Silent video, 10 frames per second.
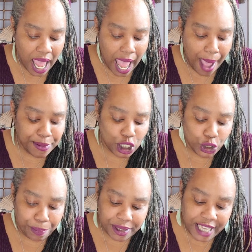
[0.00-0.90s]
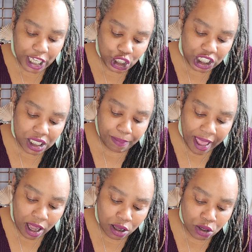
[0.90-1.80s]
absolute protection
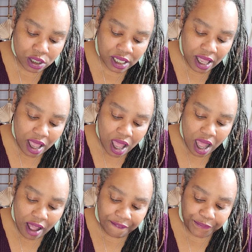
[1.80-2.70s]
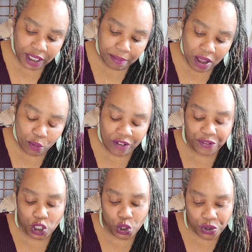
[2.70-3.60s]
spells, filament with
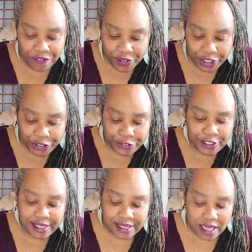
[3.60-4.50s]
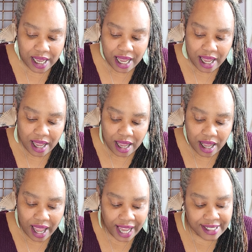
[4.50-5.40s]
the universe,
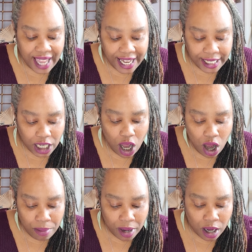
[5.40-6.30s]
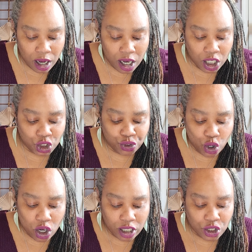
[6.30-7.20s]
anxiety calmer,
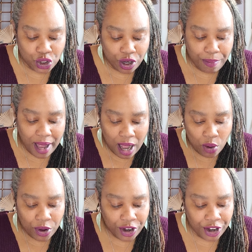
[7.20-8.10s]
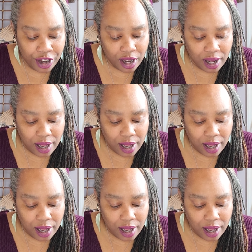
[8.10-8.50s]
draw to your power,